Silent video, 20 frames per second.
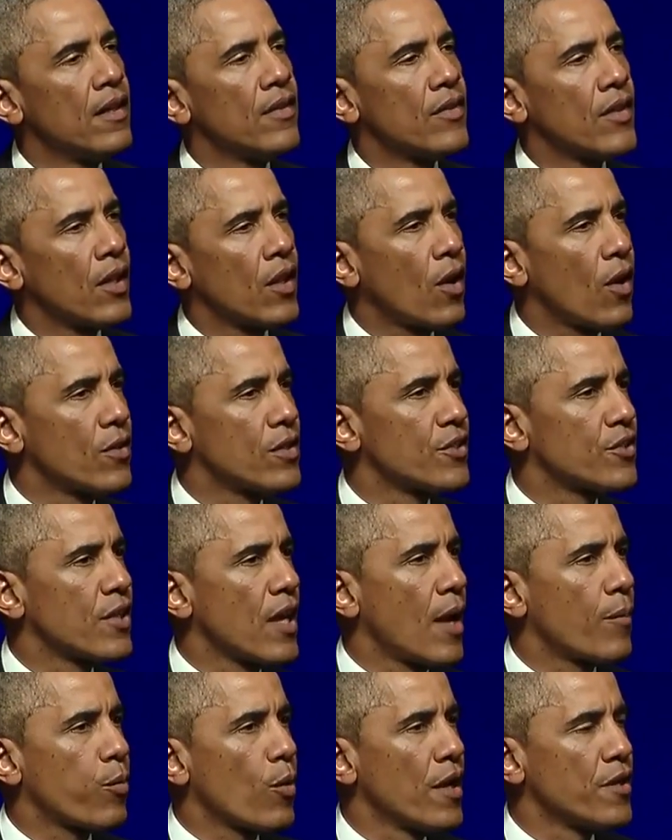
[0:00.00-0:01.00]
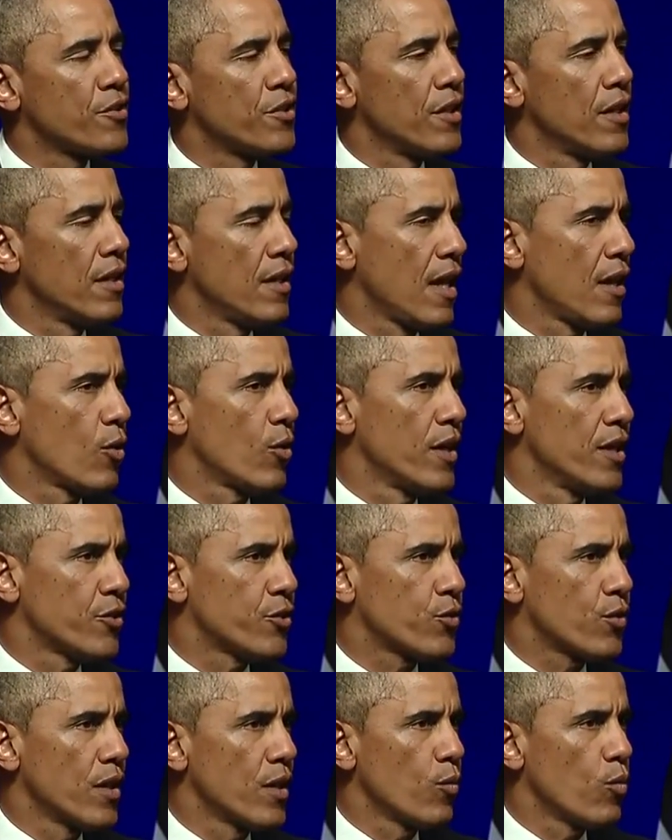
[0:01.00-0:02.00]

the largest operation in NATO history